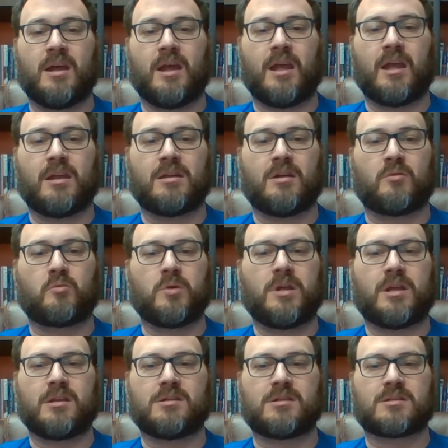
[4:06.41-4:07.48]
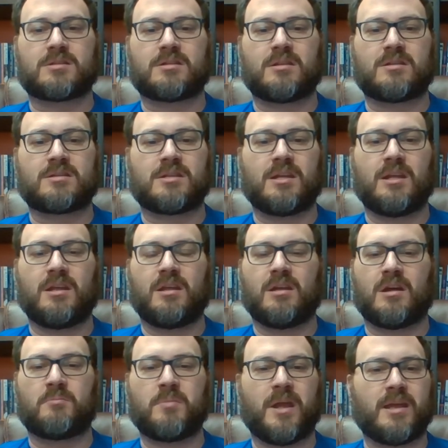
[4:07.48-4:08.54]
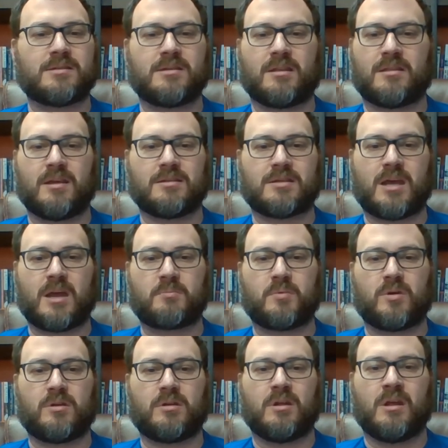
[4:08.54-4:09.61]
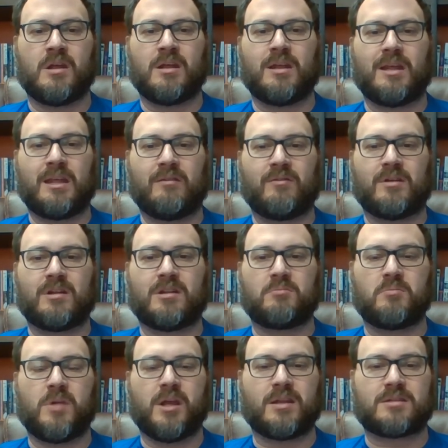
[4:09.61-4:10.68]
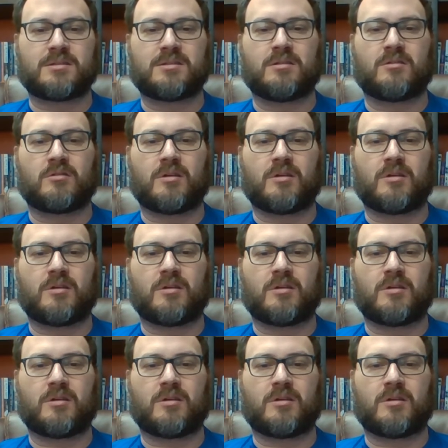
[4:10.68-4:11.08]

and we can just see amazing things happen even in the midst